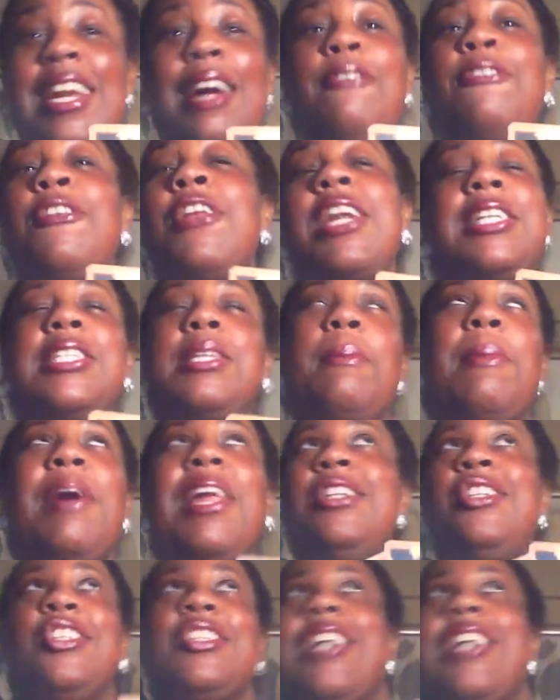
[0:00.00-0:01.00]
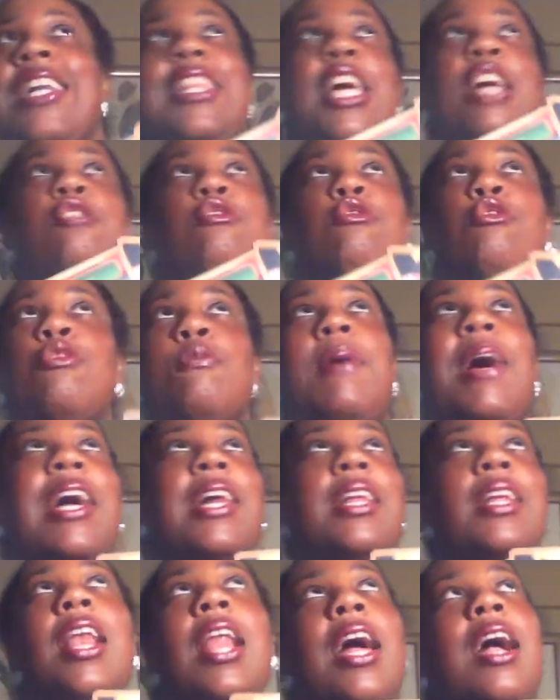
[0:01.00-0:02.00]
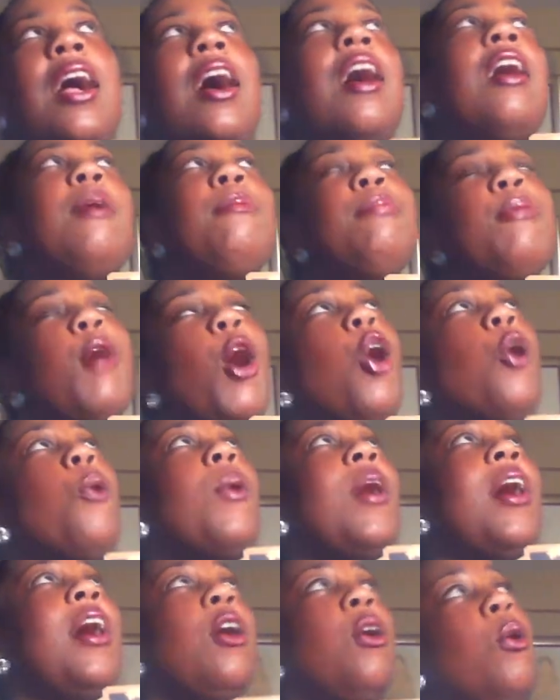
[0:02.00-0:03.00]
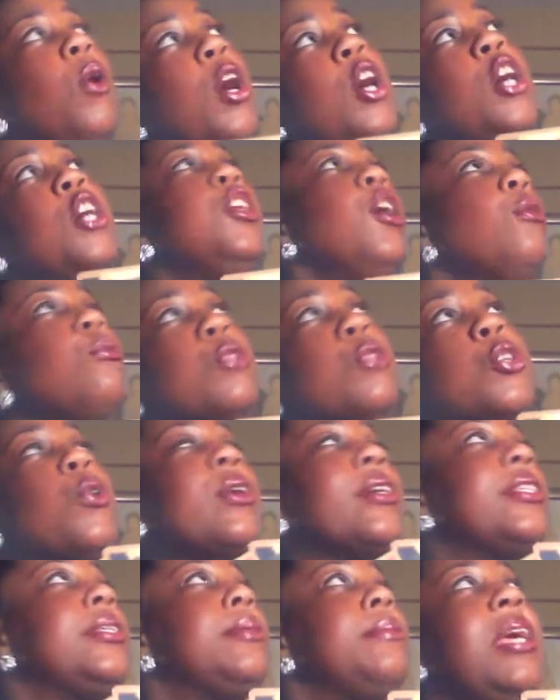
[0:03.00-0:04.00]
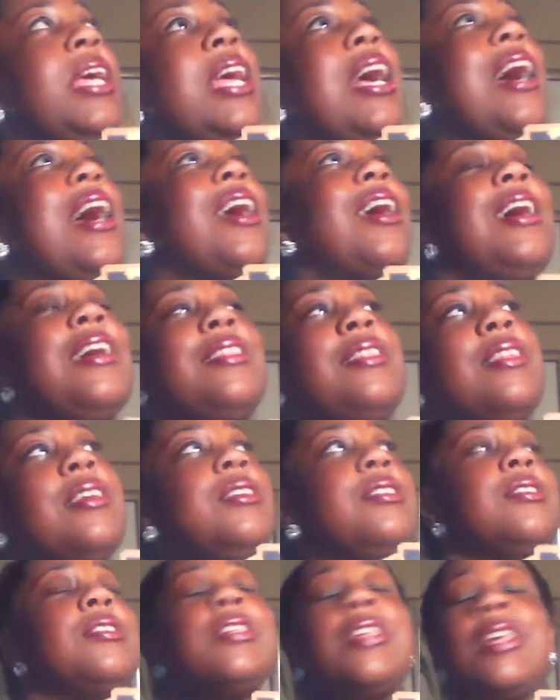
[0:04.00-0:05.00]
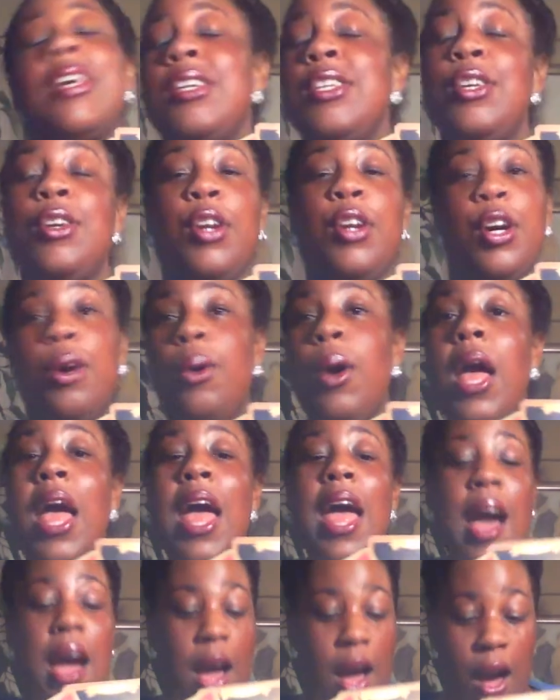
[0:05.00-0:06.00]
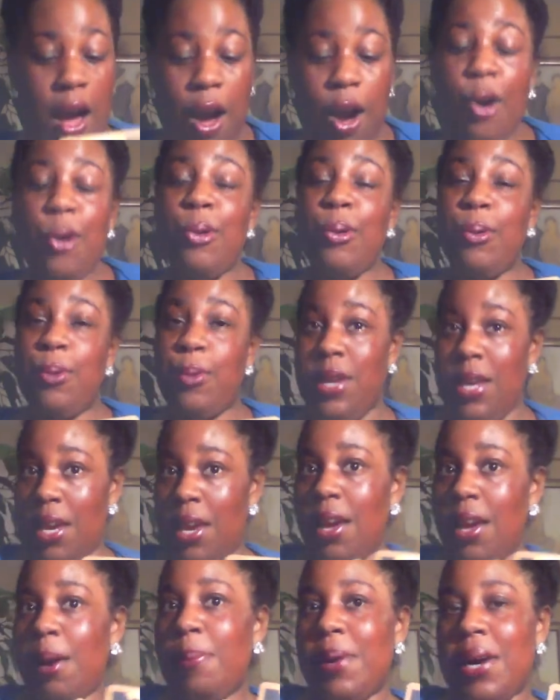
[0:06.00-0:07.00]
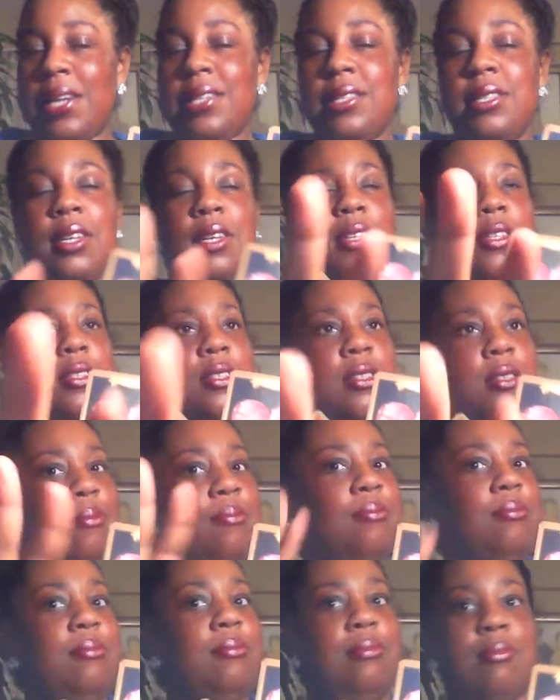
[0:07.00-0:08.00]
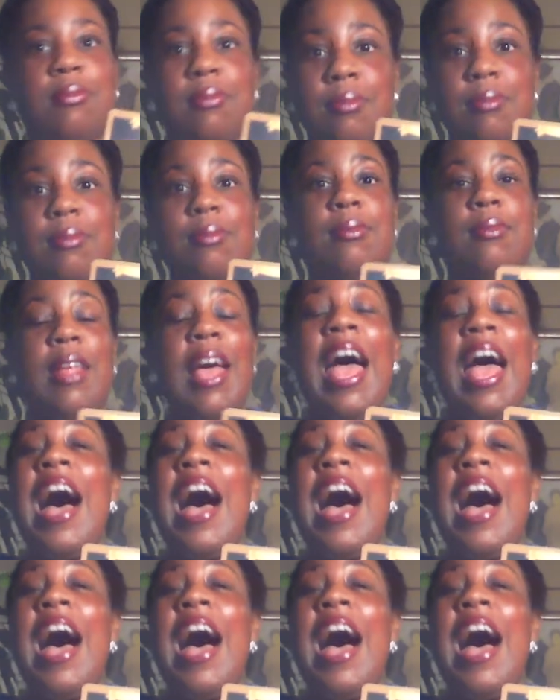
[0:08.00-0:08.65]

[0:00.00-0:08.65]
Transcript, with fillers: I feel like somebody just got their groove back. They're like, uh, oh, well, don't talk to me. I got this. You know, oh, yeah, Pisces. Hmm.